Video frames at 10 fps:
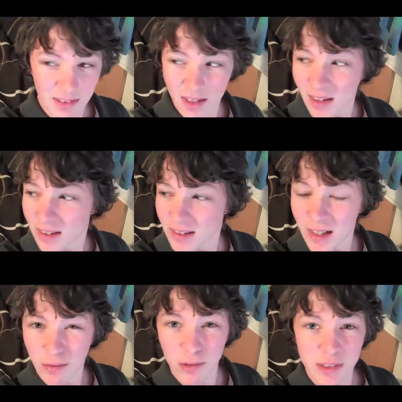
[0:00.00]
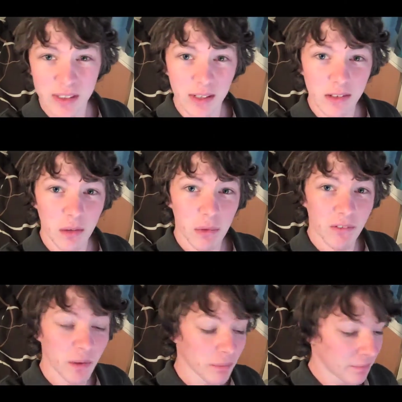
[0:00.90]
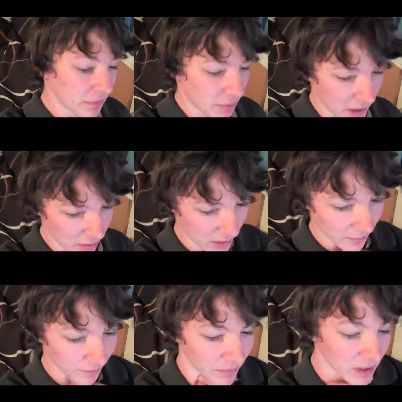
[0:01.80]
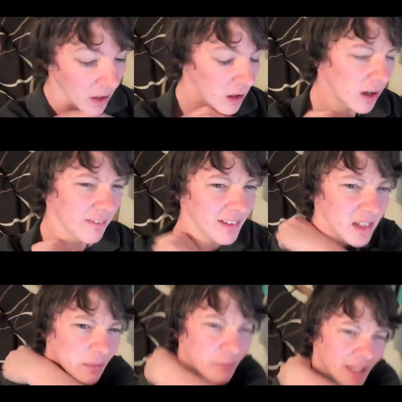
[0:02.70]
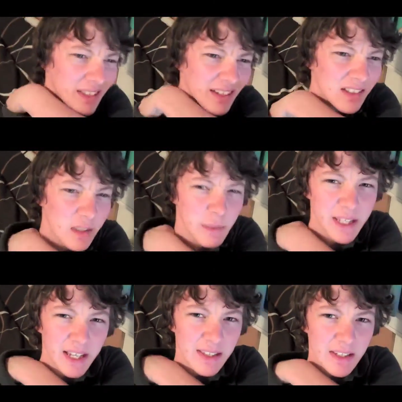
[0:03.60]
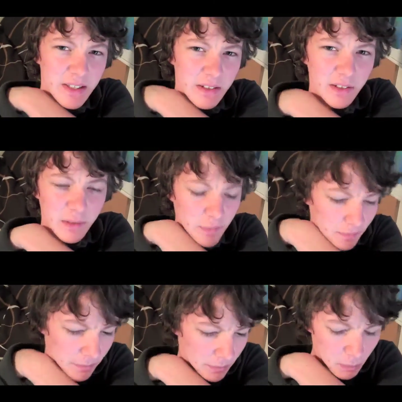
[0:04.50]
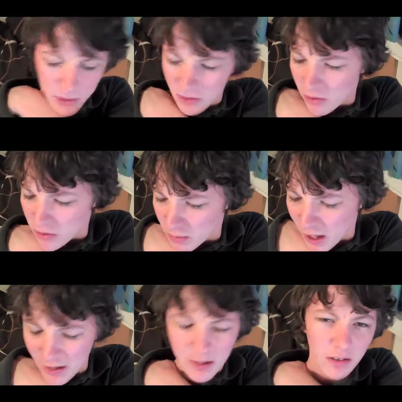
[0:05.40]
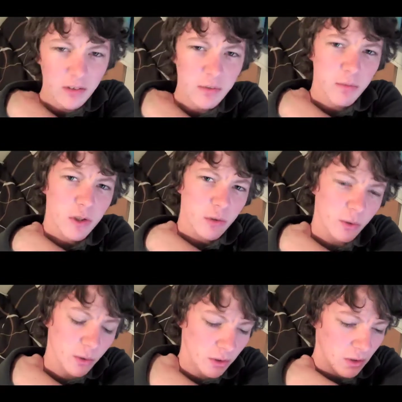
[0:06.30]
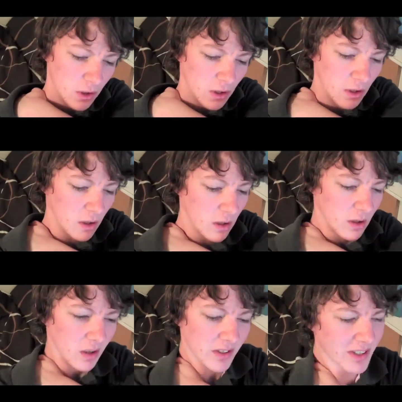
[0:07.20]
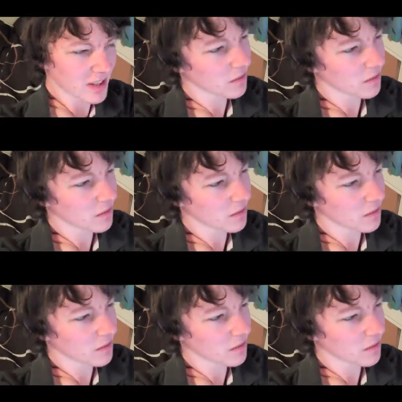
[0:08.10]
yeah, there's loud noises outside my room. But oh well. I feel like making a spaghetti tonight, because I've got spaghetti and I've got some sauce. I just need